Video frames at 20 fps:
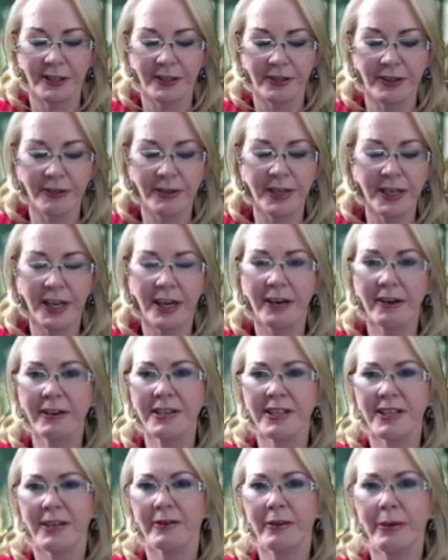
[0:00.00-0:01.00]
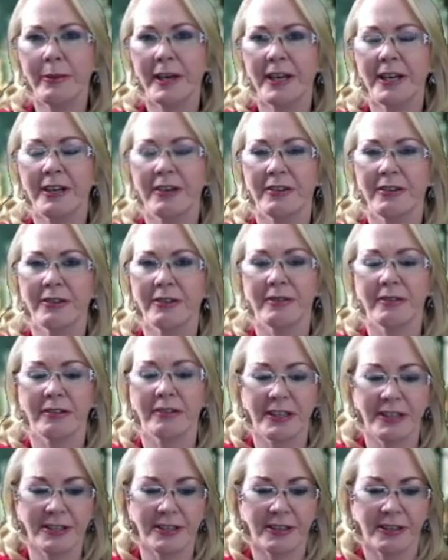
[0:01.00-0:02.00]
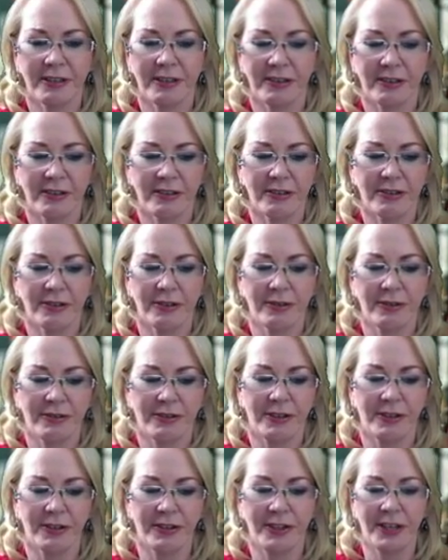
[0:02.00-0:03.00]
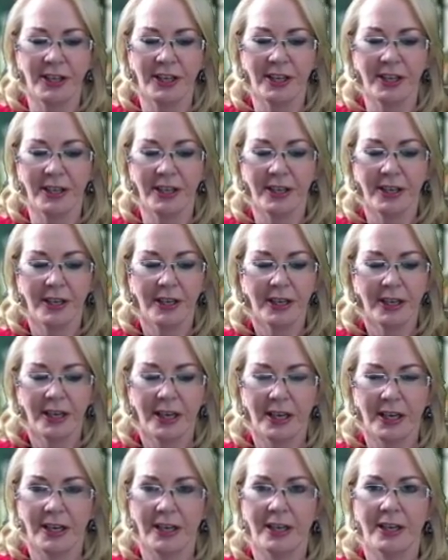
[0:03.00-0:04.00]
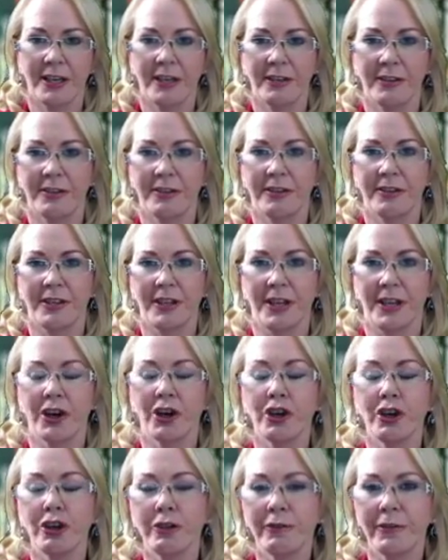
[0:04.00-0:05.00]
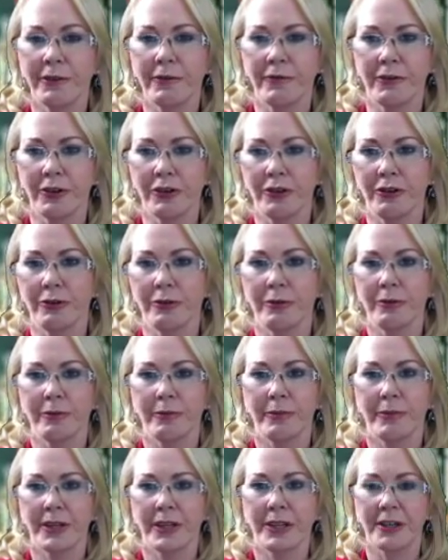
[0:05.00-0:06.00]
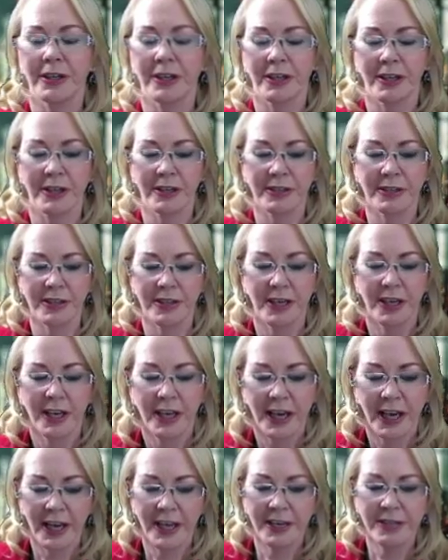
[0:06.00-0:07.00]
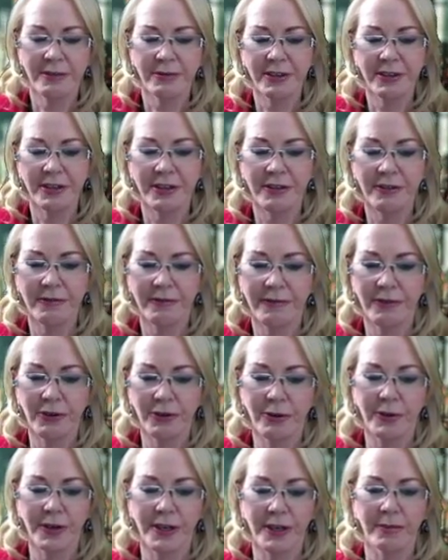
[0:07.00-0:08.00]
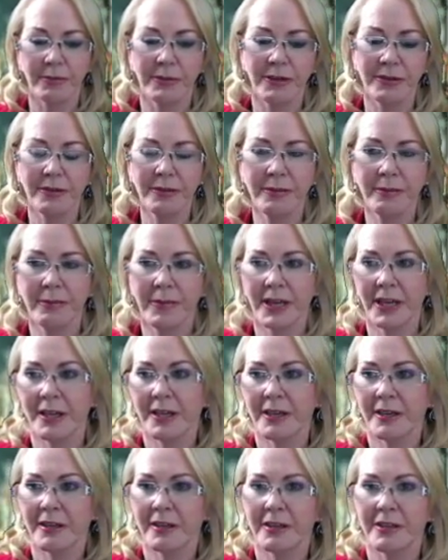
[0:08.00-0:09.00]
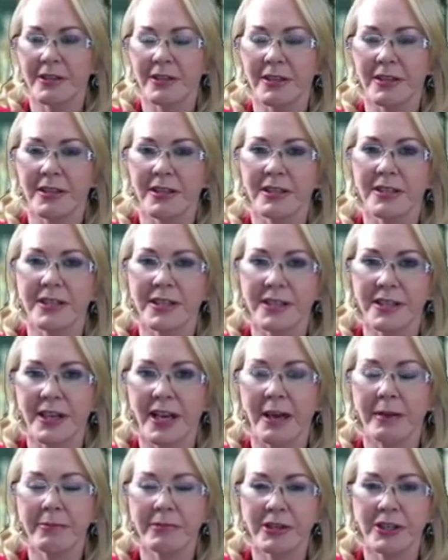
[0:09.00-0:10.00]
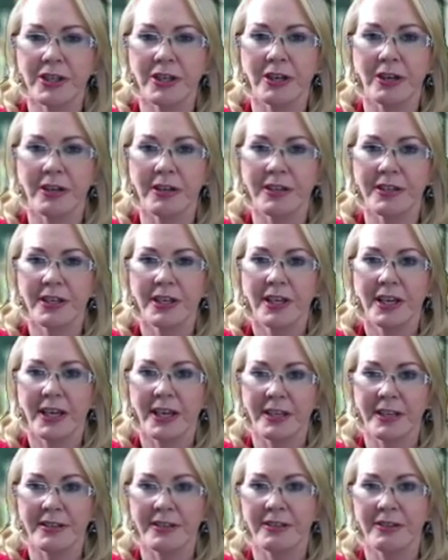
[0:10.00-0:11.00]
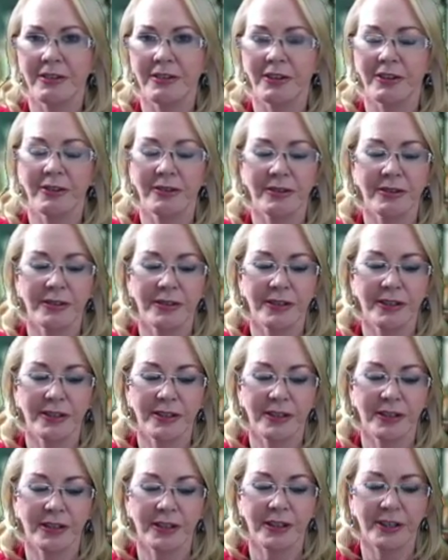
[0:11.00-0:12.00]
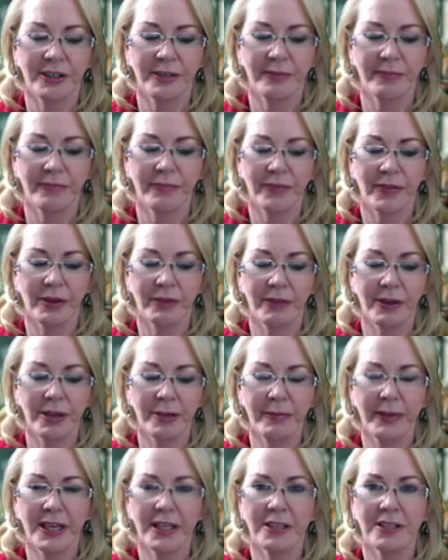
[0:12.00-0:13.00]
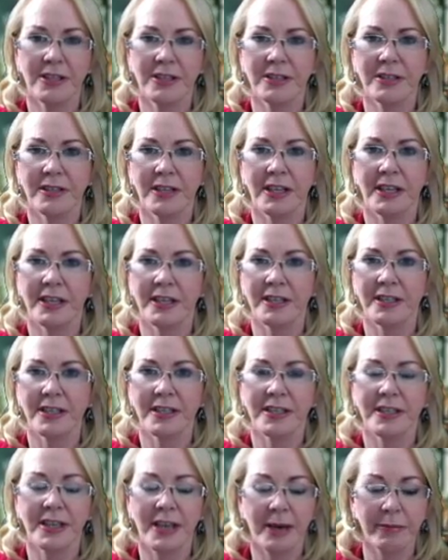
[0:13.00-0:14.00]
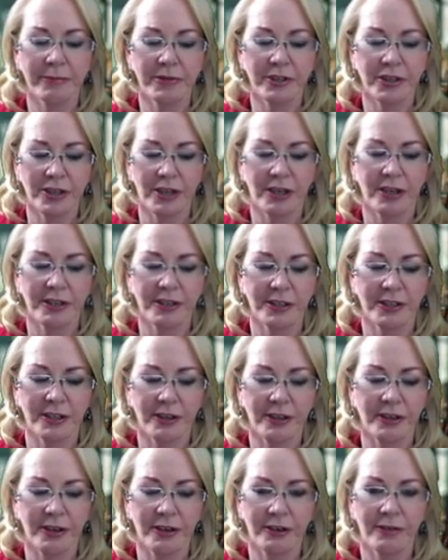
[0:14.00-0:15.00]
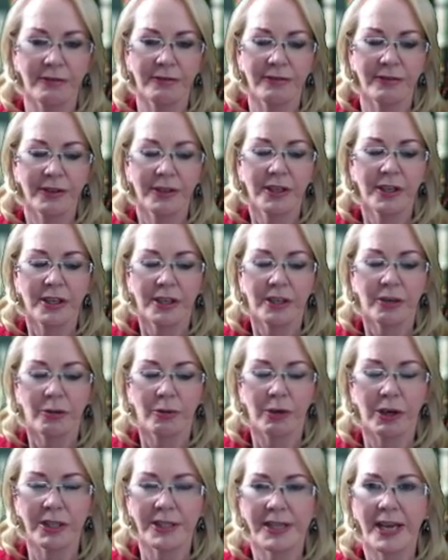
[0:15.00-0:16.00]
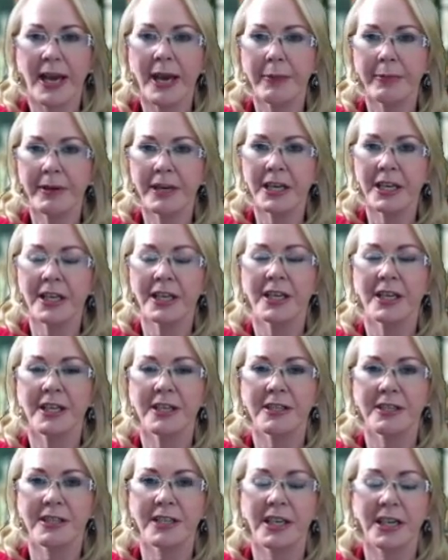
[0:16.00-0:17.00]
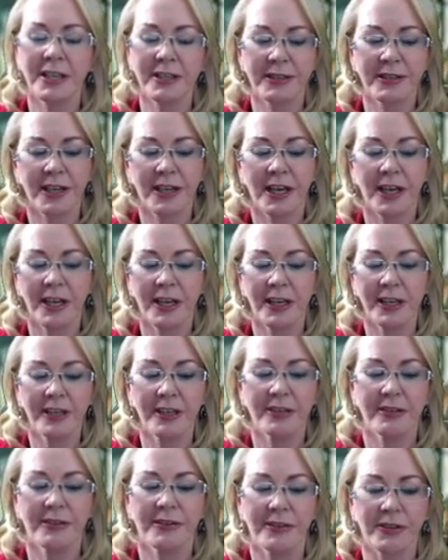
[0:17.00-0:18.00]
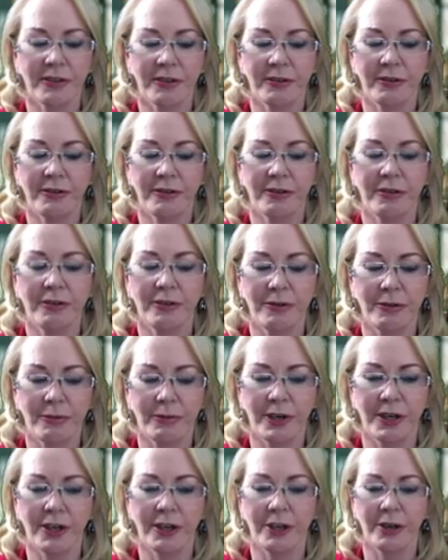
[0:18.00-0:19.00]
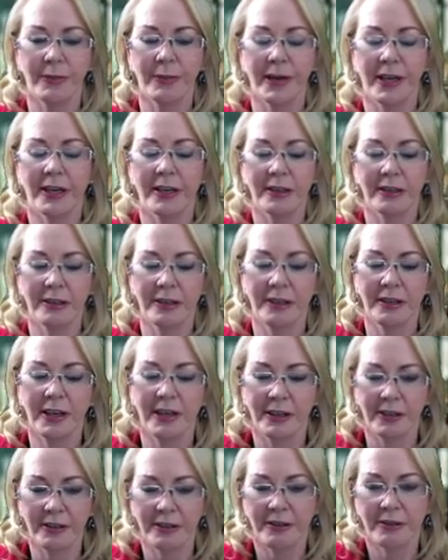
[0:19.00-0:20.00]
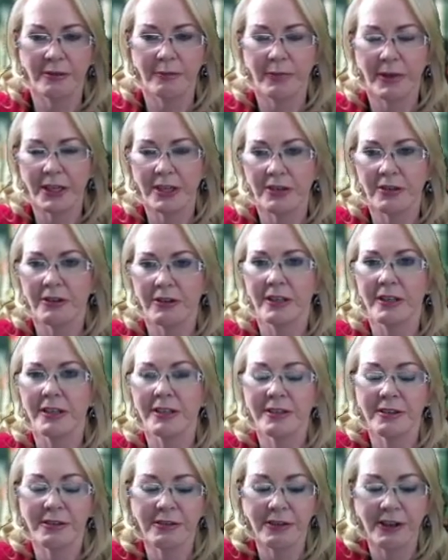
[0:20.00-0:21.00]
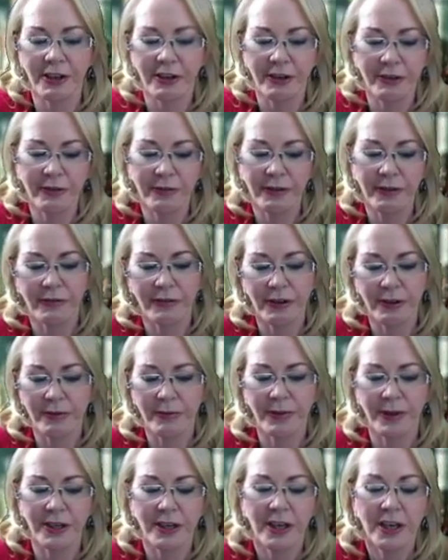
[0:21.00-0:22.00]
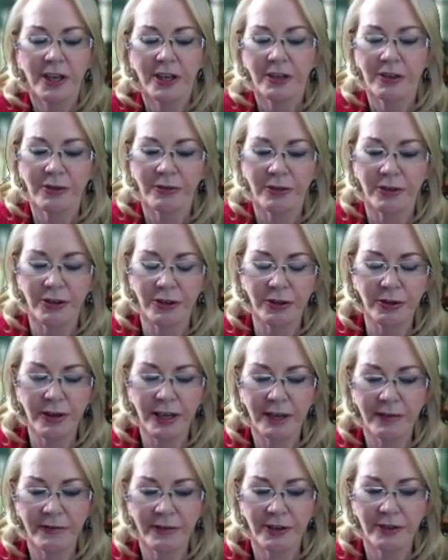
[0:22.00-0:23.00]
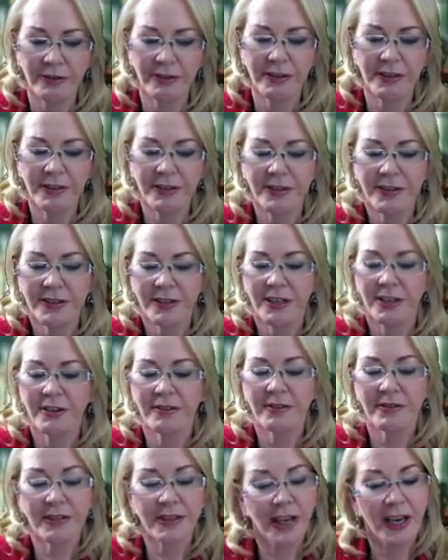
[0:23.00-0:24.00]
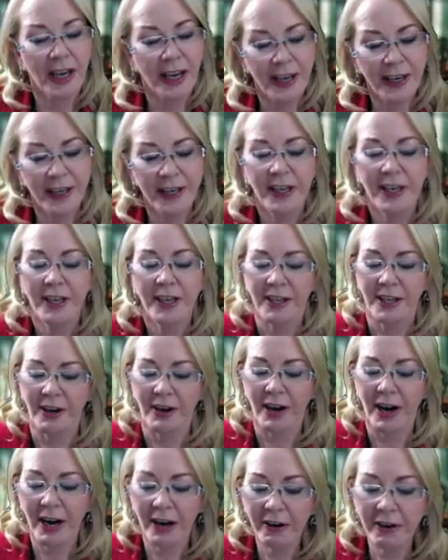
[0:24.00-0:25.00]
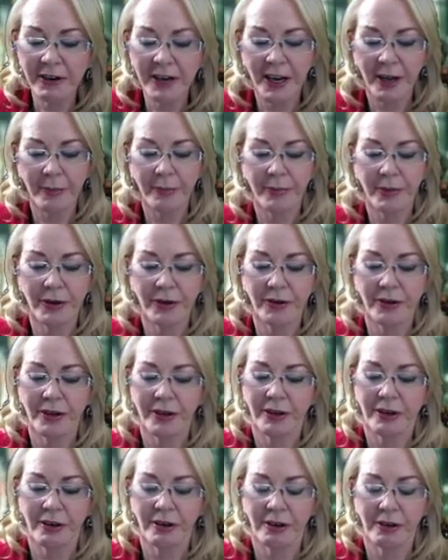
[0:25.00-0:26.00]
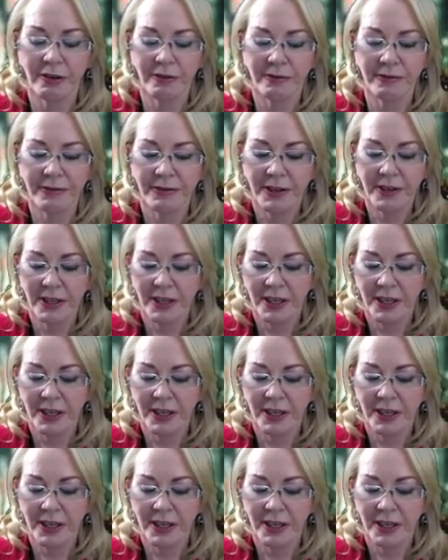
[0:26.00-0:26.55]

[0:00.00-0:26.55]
do encourage everybody to listen through to the overview, because as we go forward, I'm going to make just a snapshot, as you know, I'm going to make just like a snapshot of what's happening in each star sign. So you want to go back and to make sure you listen to the overview. But you do have Uranus in your sign. There are a number of